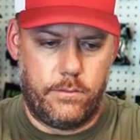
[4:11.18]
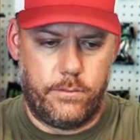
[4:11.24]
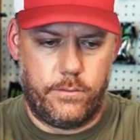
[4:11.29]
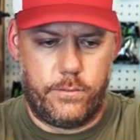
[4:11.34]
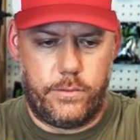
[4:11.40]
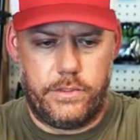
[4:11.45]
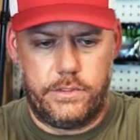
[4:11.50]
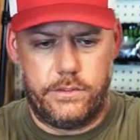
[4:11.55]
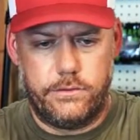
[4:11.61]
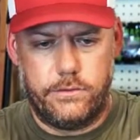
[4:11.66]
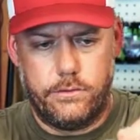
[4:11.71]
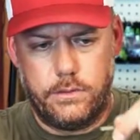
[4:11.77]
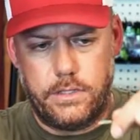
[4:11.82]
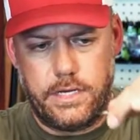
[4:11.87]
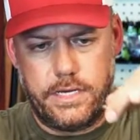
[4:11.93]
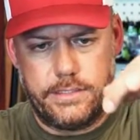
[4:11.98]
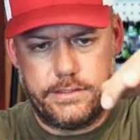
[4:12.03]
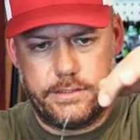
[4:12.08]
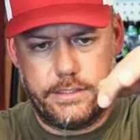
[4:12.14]
Bring the 2
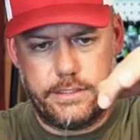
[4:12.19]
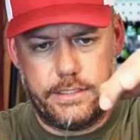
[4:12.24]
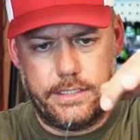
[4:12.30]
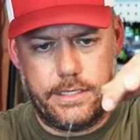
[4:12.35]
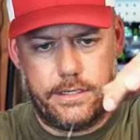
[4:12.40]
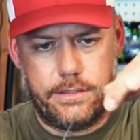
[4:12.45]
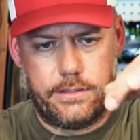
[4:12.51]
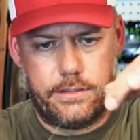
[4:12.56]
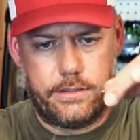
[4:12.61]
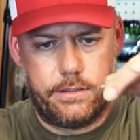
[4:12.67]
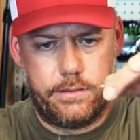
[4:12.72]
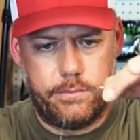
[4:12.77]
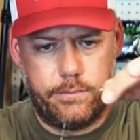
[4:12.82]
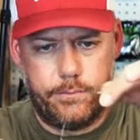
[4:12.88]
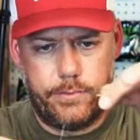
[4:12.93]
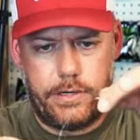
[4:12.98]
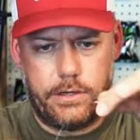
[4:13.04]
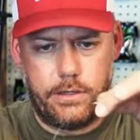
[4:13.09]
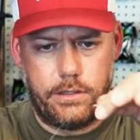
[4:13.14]
lines together,
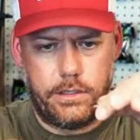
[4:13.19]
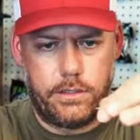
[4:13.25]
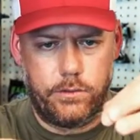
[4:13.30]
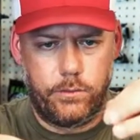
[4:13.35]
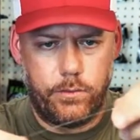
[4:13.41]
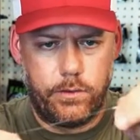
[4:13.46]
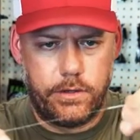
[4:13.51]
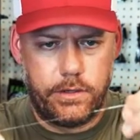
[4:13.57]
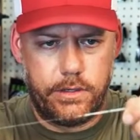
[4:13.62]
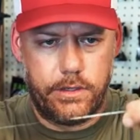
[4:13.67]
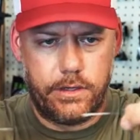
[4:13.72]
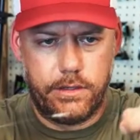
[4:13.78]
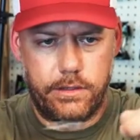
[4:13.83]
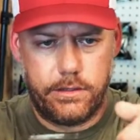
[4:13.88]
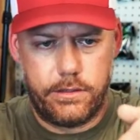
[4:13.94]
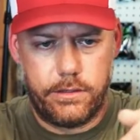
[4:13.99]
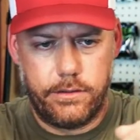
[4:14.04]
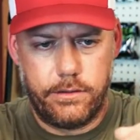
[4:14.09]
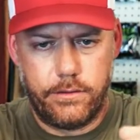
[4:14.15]
parallel to one
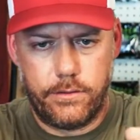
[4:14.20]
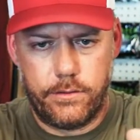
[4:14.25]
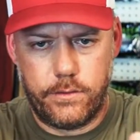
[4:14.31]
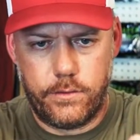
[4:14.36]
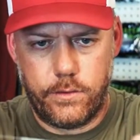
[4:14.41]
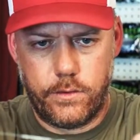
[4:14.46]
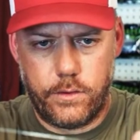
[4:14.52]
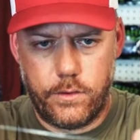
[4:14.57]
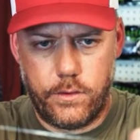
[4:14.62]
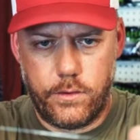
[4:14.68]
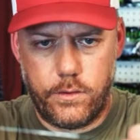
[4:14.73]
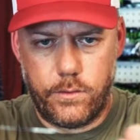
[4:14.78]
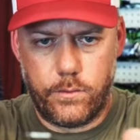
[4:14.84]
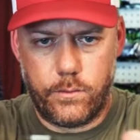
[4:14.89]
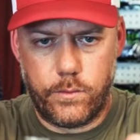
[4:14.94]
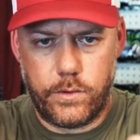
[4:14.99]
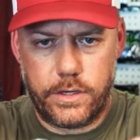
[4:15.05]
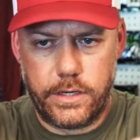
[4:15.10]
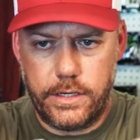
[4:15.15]
another.
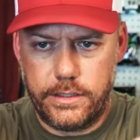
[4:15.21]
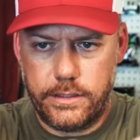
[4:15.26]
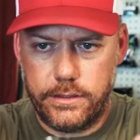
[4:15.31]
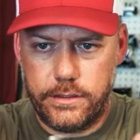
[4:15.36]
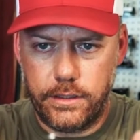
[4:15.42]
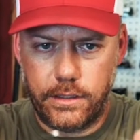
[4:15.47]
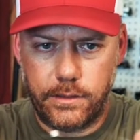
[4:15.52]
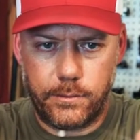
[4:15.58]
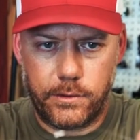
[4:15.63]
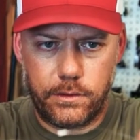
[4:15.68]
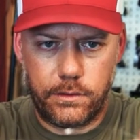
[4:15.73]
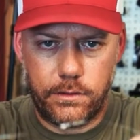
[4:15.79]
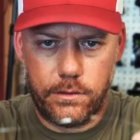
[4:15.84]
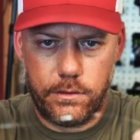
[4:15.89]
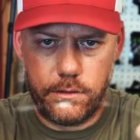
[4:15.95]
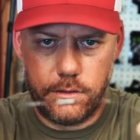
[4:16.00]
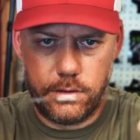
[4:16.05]
We're going to double